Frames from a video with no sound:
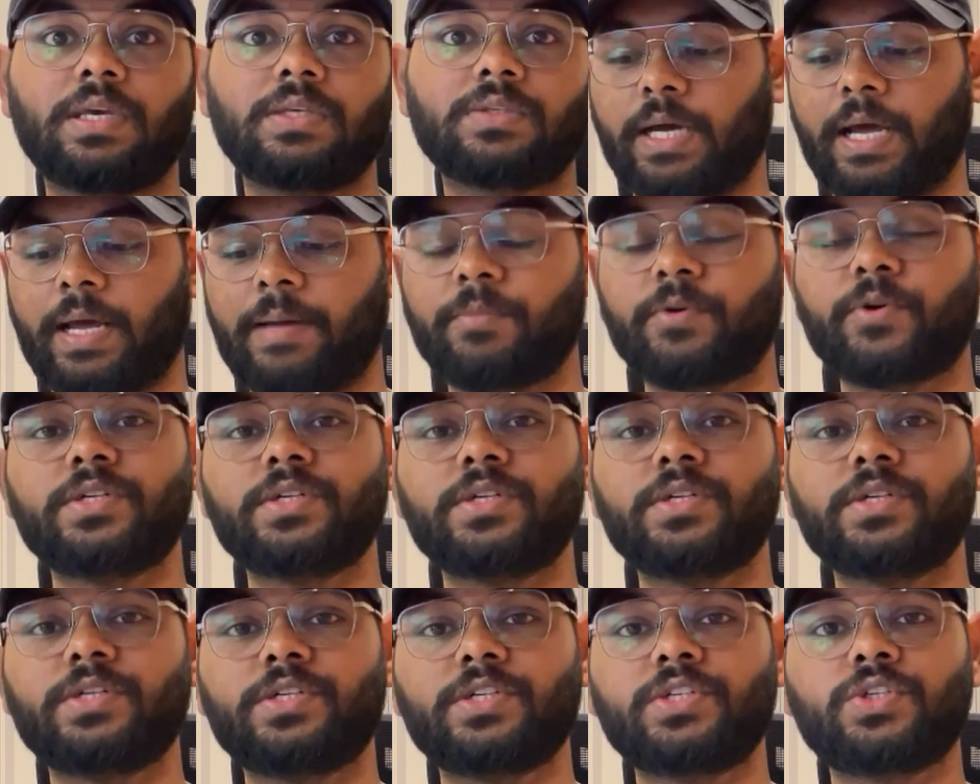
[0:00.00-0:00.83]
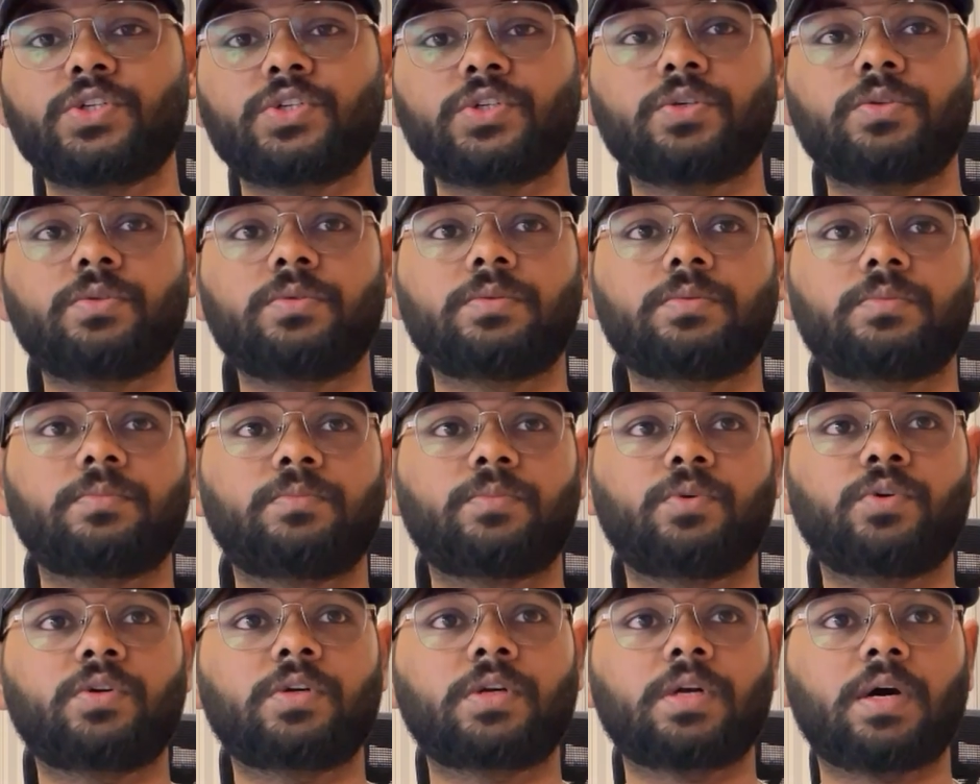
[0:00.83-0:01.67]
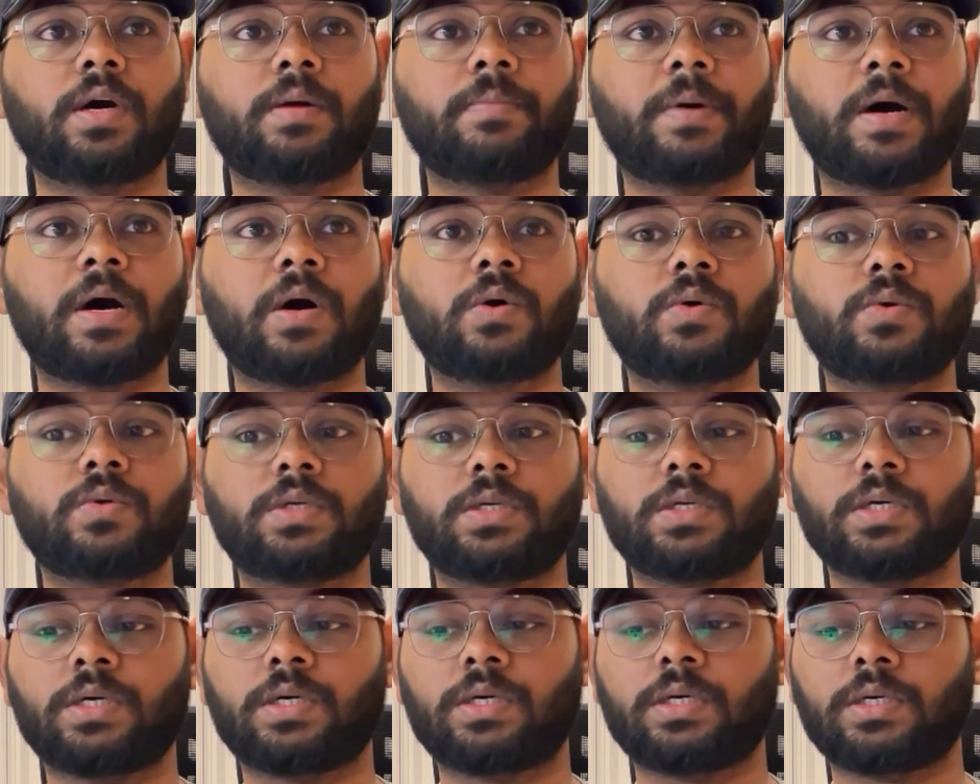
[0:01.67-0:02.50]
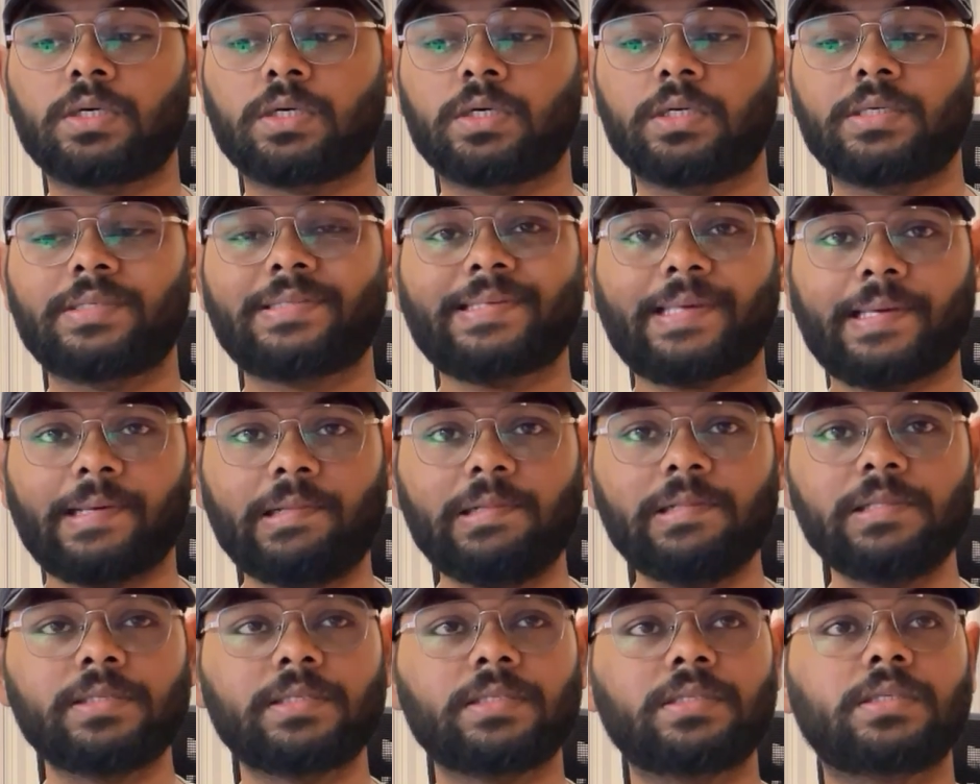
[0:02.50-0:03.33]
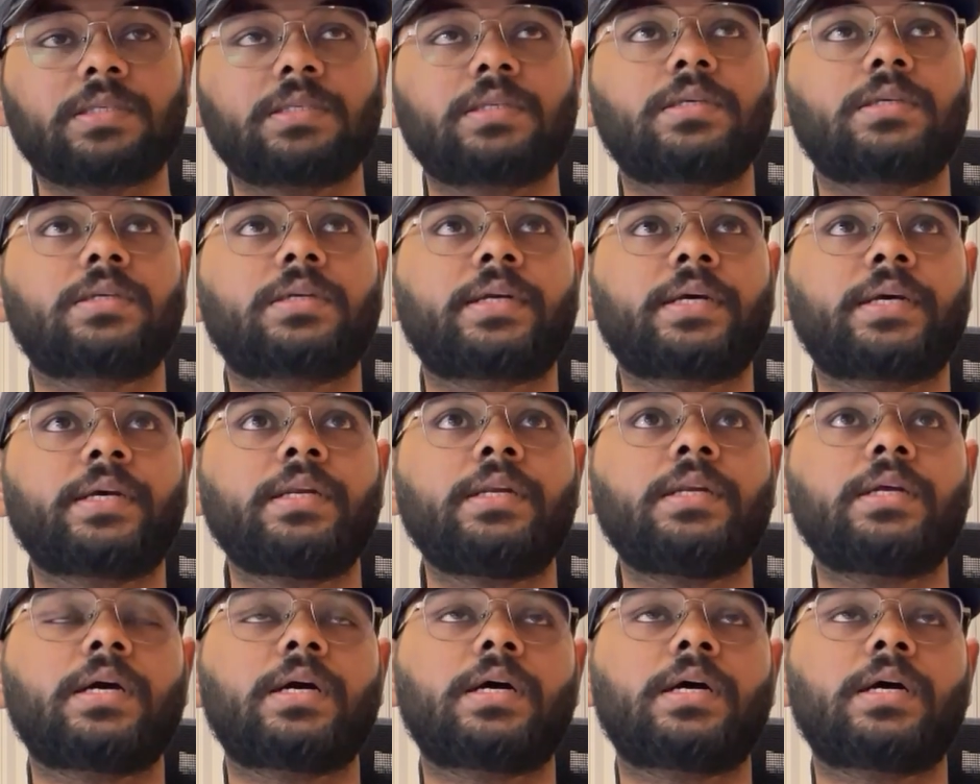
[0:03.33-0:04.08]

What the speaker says: I'm going to teach you more about skills, right?